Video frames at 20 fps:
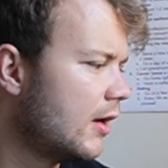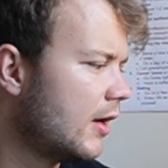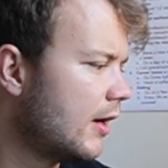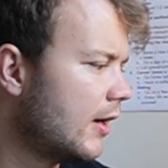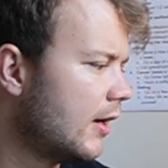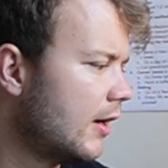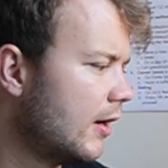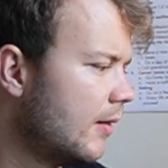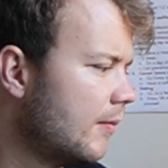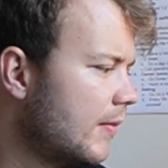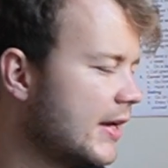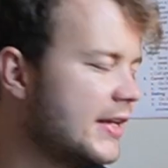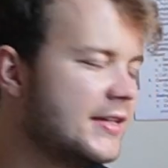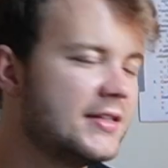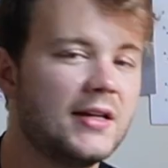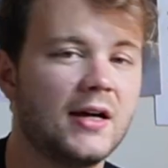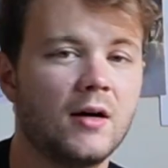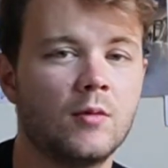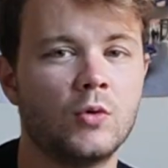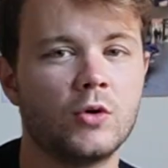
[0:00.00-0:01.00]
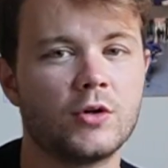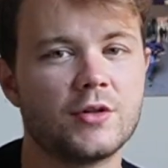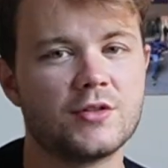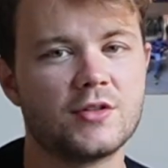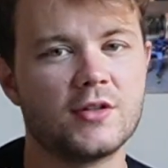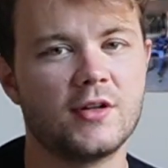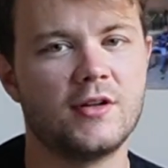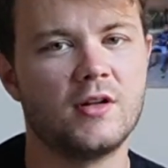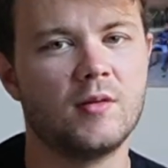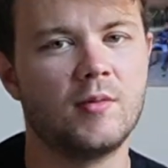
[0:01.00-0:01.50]
and he's now more
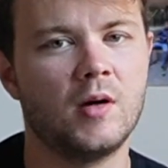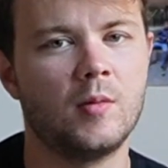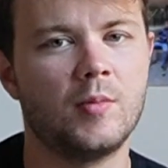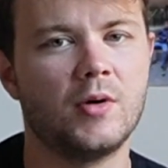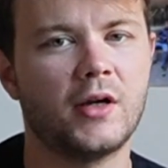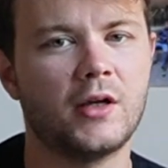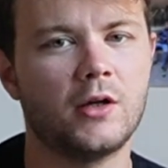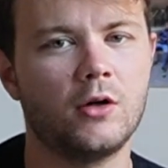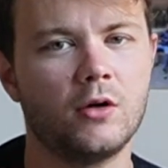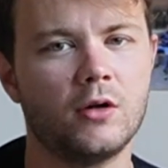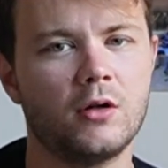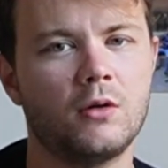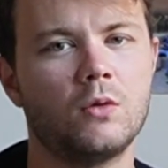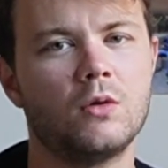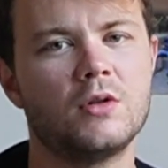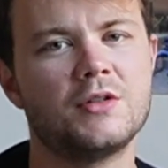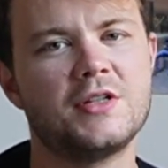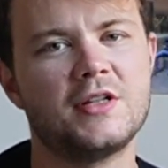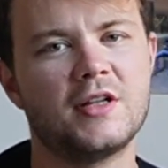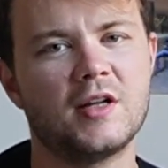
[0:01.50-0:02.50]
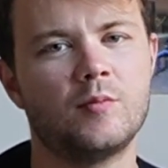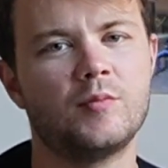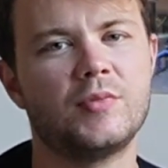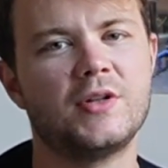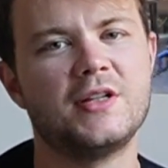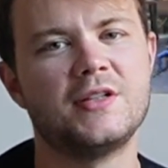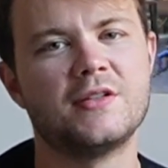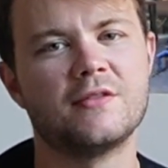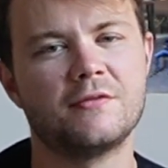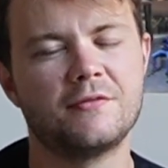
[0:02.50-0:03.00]
concerned about buying high quality
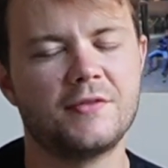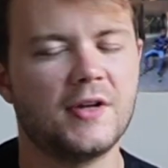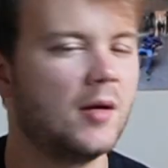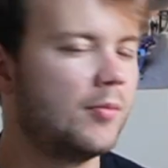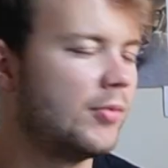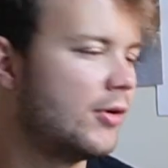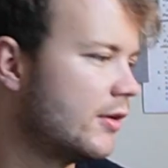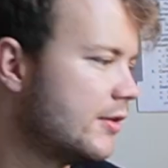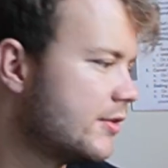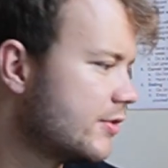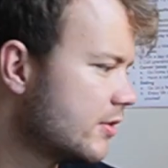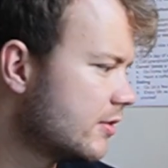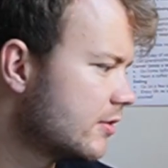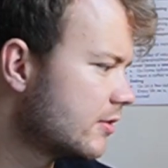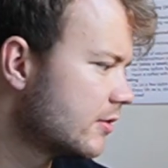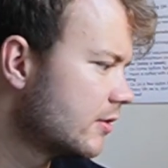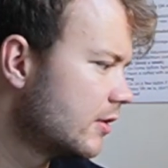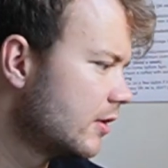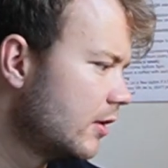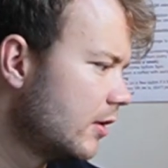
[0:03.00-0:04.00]
companies at fair prices